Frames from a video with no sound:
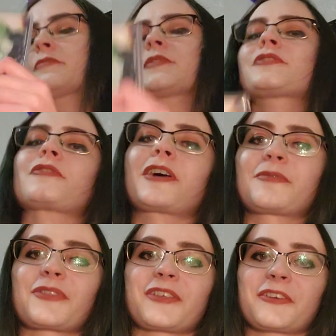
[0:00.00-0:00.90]
So I have
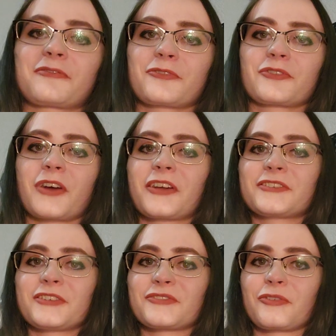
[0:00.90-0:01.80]
a thing for
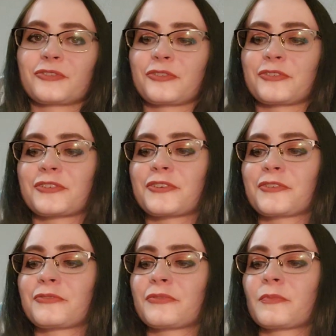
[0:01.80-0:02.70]
90s
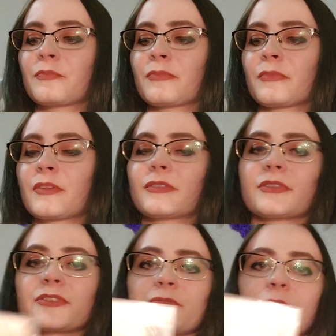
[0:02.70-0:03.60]
alternative.
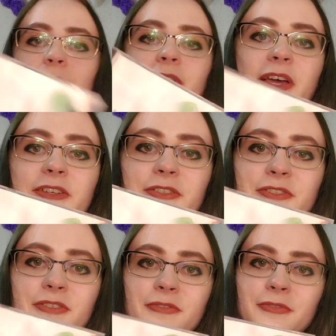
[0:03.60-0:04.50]
This is from Alanis.